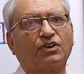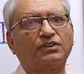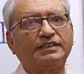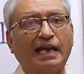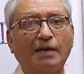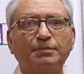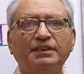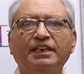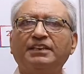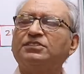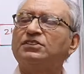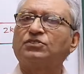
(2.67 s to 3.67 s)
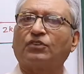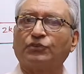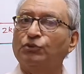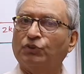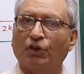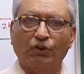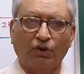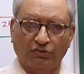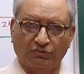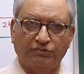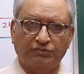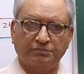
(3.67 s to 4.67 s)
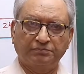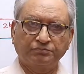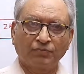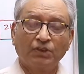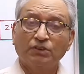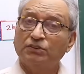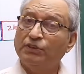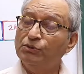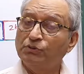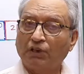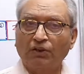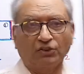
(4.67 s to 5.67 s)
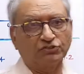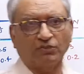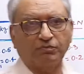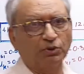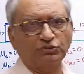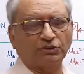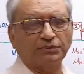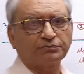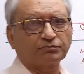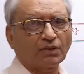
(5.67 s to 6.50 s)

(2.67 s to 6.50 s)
on the applications of Newton's laws, the Newton laws of motion.